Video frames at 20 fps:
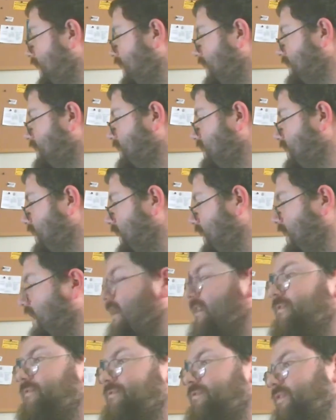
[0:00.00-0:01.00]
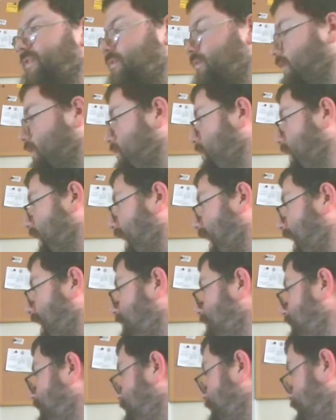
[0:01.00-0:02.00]
ask if you already have
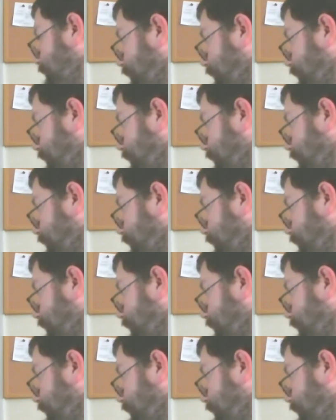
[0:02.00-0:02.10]
it,